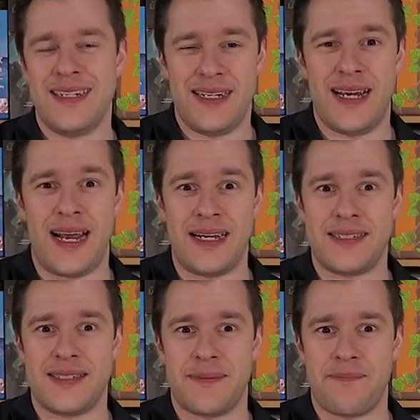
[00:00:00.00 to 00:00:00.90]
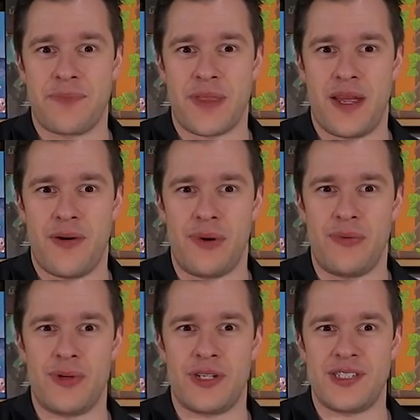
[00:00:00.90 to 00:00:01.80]
Yes. We
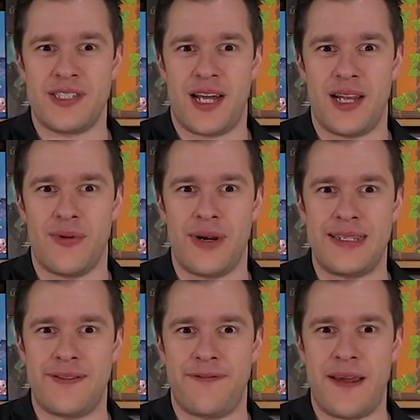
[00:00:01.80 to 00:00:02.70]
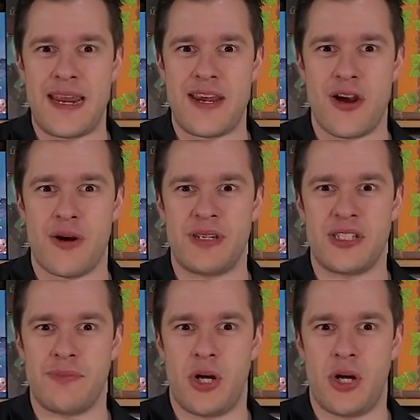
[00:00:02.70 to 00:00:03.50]
will not tolerate failure, Mr.